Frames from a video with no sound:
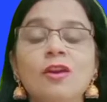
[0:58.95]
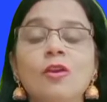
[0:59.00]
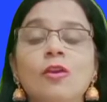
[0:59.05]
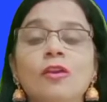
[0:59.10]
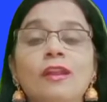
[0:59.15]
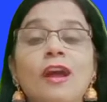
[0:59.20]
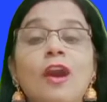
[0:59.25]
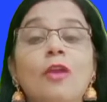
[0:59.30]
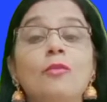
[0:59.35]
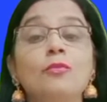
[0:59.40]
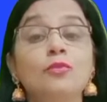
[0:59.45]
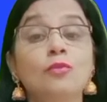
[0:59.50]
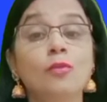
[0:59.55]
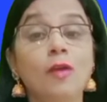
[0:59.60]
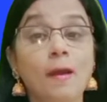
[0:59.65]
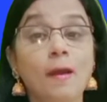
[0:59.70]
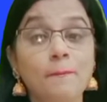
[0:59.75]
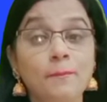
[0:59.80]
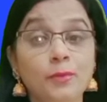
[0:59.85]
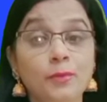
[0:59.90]
or how to
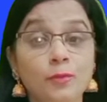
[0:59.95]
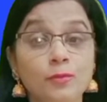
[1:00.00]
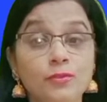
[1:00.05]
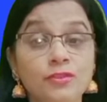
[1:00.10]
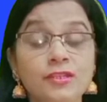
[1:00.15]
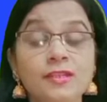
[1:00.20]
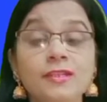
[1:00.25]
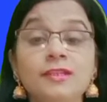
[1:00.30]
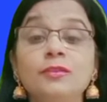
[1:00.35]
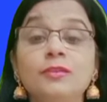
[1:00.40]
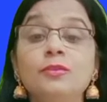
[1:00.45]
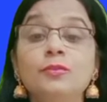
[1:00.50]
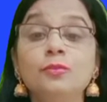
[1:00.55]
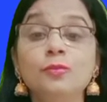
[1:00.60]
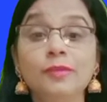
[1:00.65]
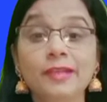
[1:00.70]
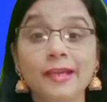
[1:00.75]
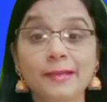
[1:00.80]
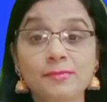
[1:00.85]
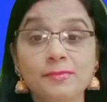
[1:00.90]
approach
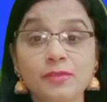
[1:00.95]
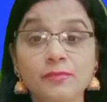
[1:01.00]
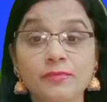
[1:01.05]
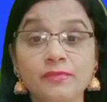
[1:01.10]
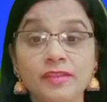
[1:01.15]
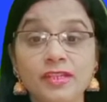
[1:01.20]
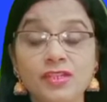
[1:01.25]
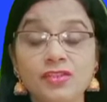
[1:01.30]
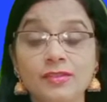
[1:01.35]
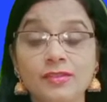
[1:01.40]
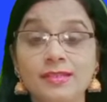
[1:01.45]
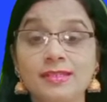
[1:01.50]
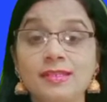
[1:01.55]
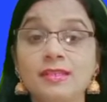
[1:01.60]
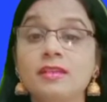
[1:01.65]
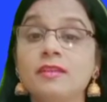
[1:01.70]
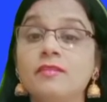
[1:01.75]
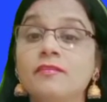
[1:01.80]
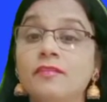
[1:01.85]
two types of questions.